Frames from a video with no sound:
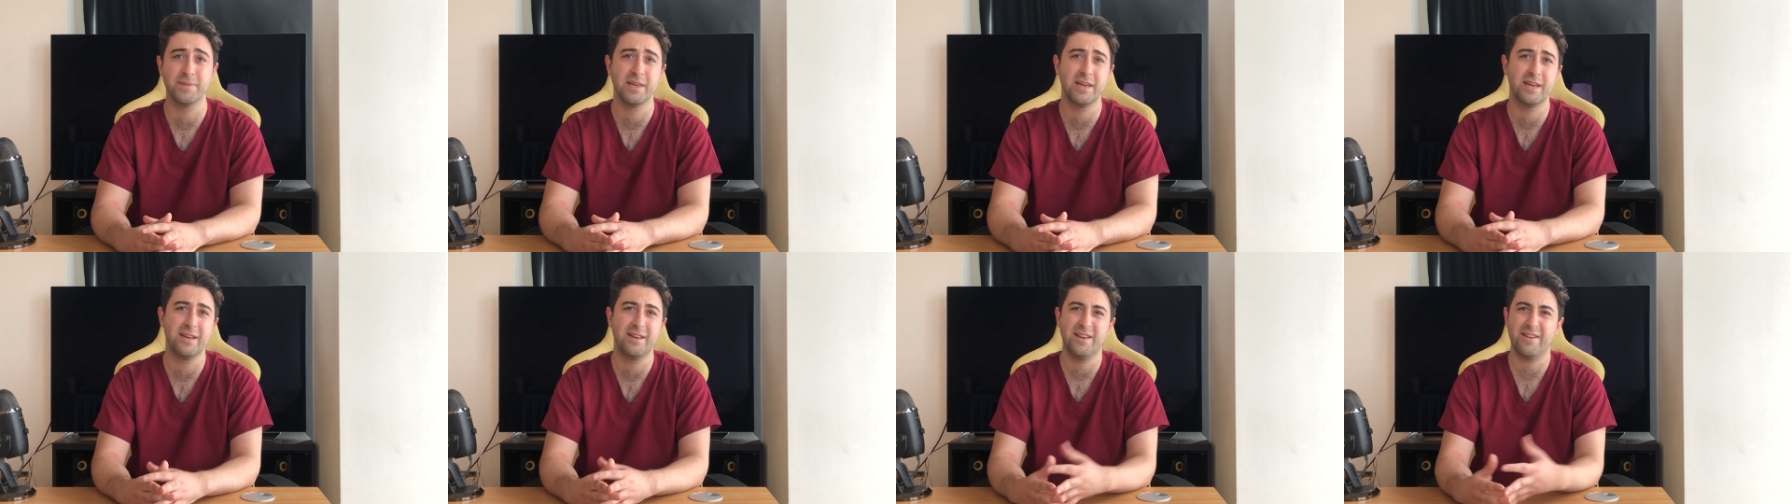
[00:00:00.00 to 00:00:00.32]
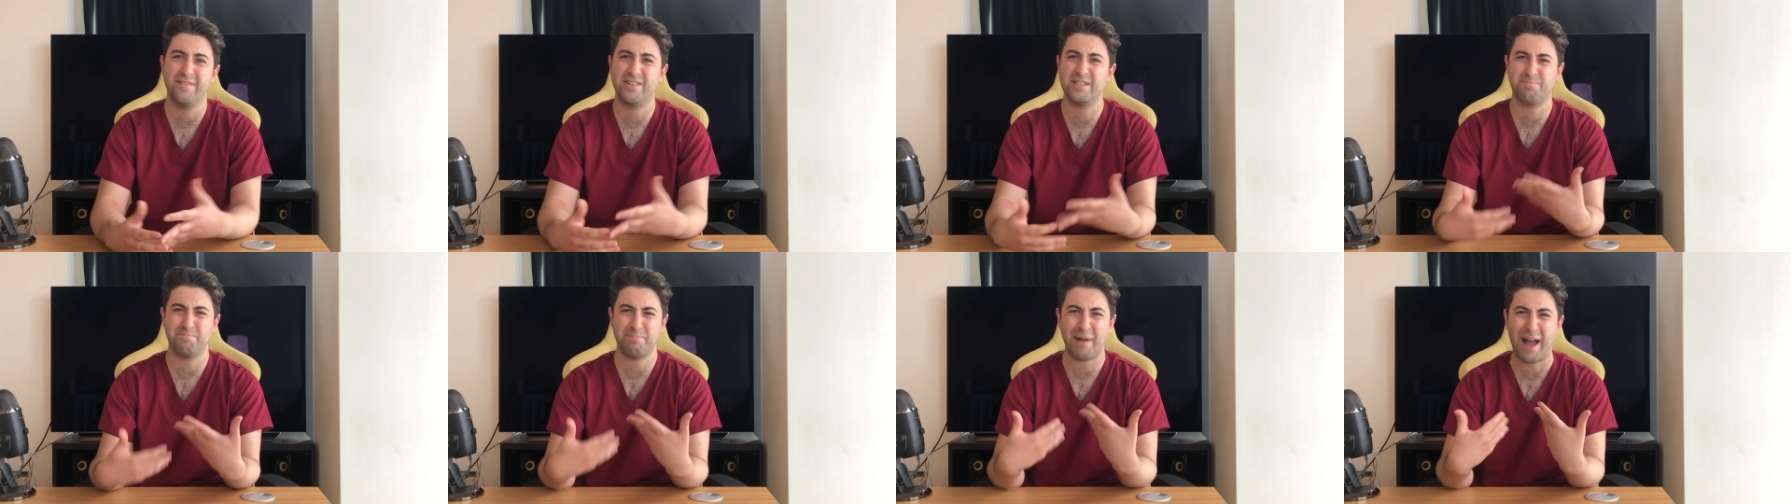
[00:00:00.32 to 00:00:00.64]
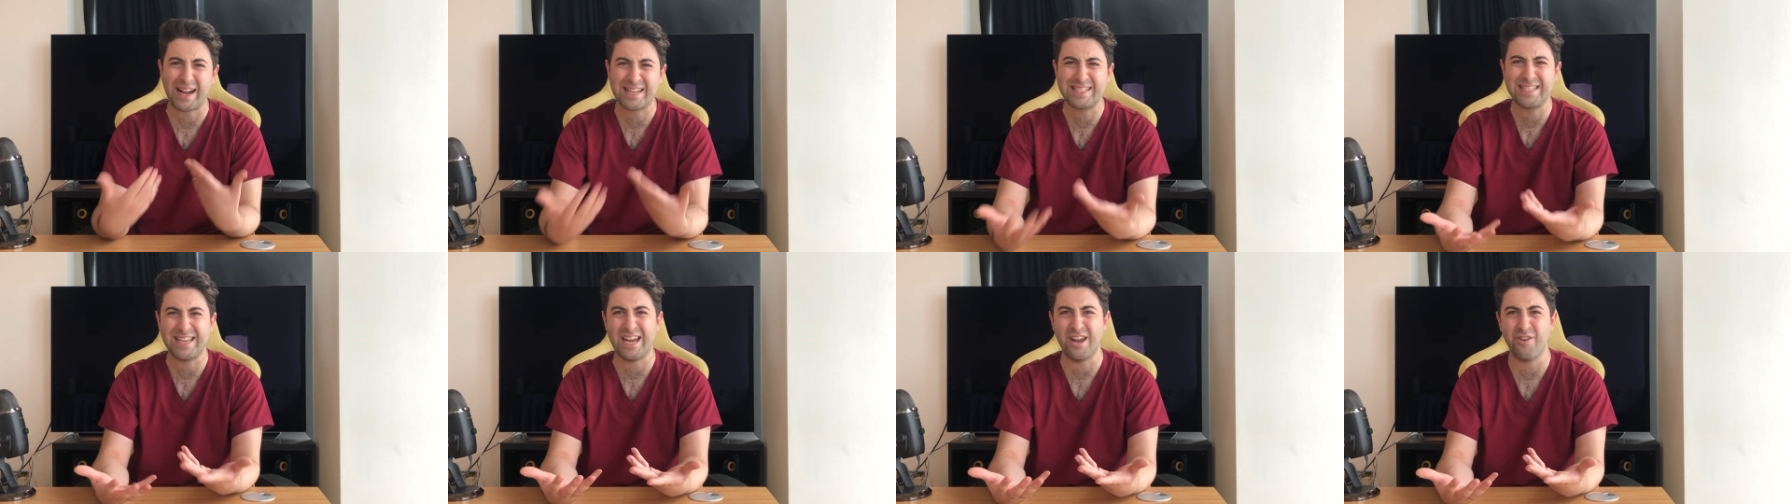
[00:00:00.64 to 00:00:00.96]
If it's
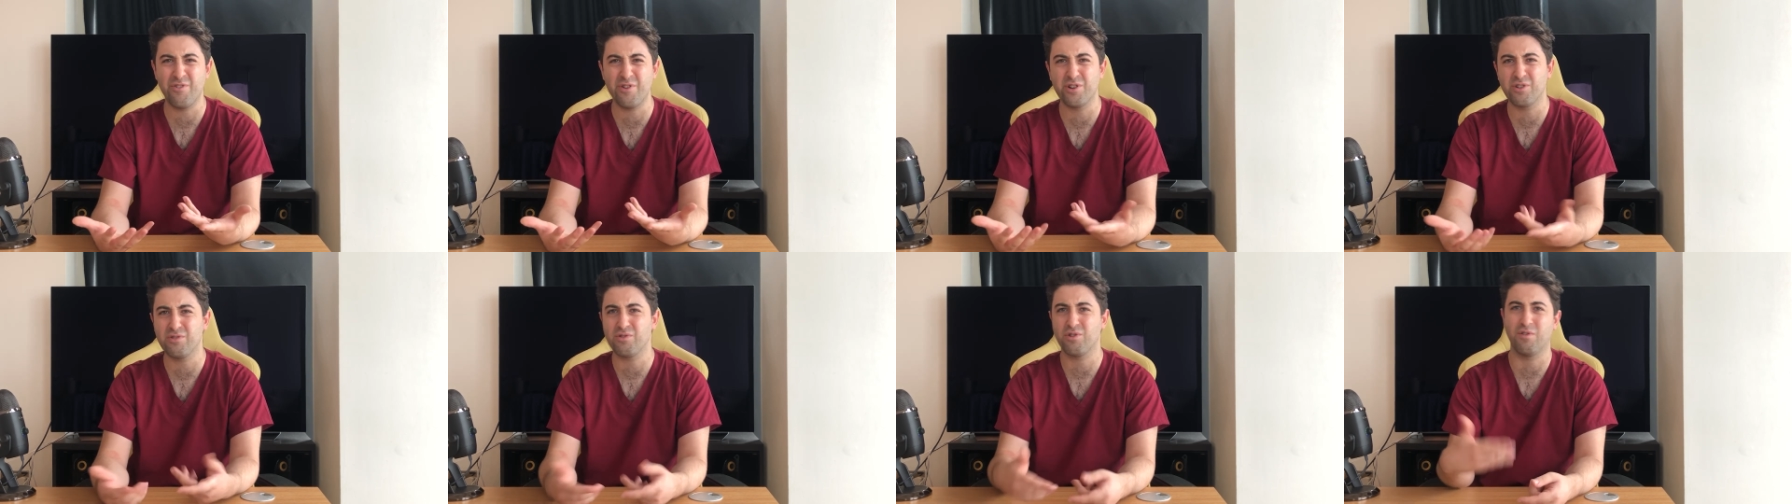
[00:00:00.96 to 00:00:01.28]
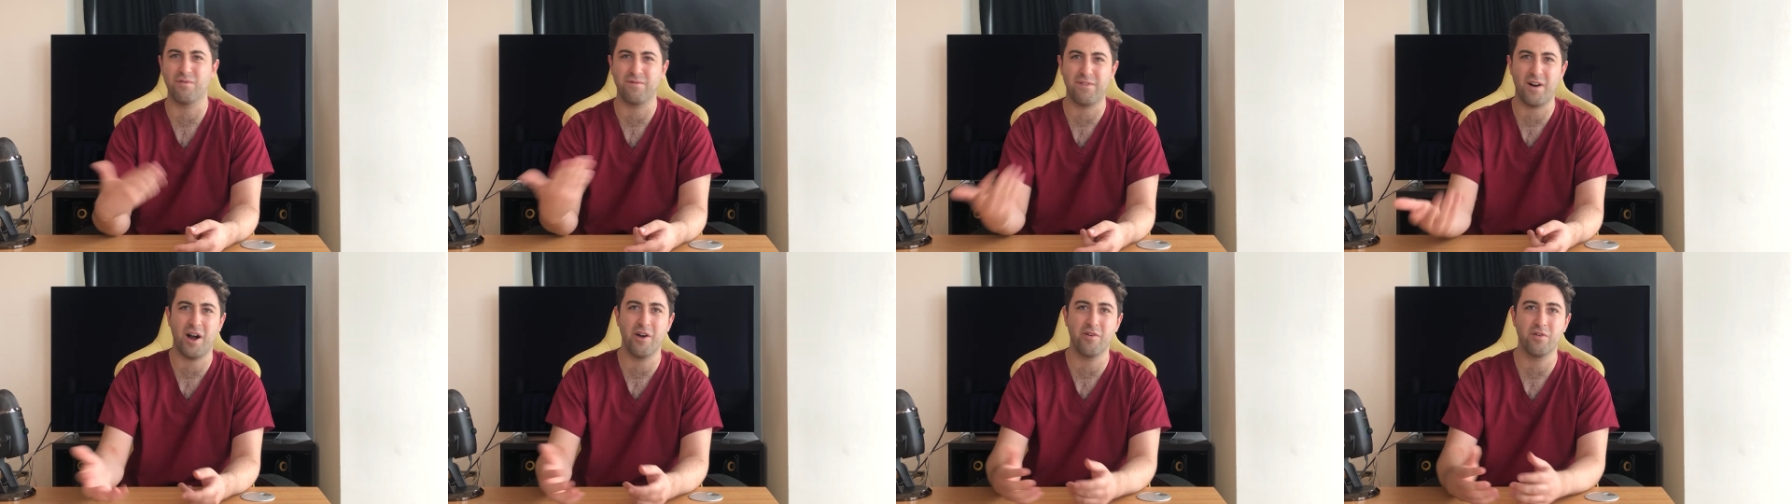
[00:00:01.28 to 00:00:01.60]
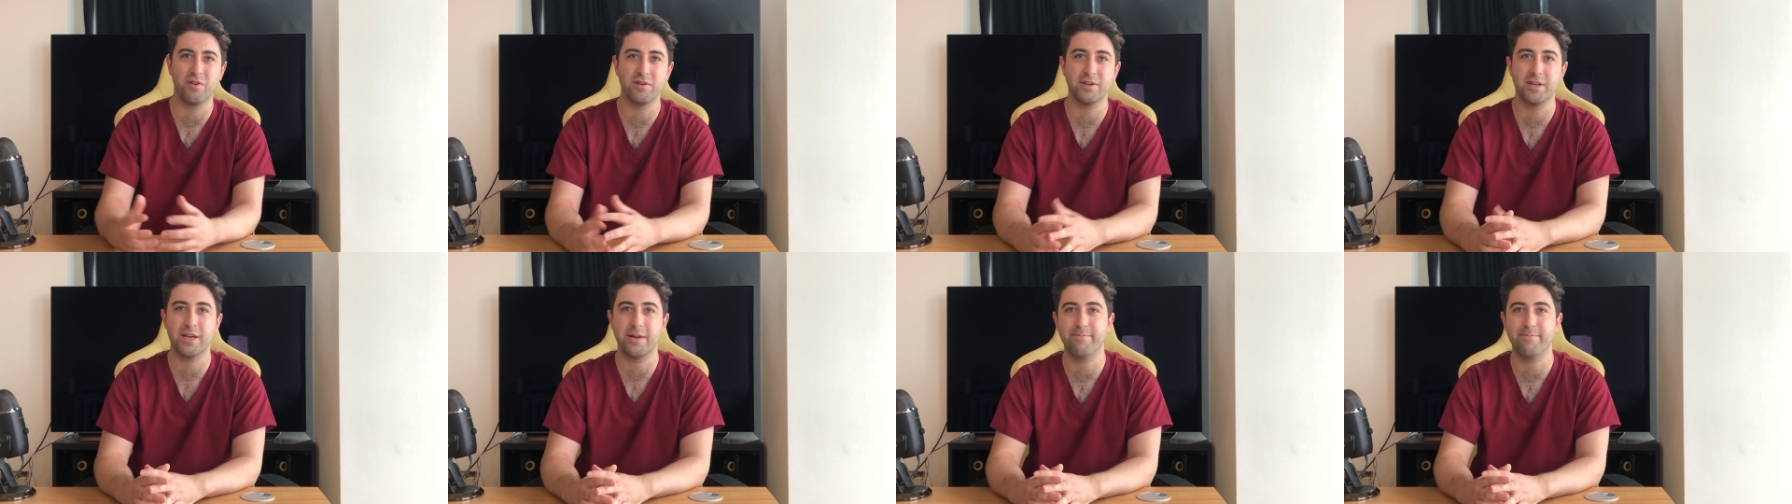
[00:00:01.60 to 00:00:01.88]
bacterial or viral,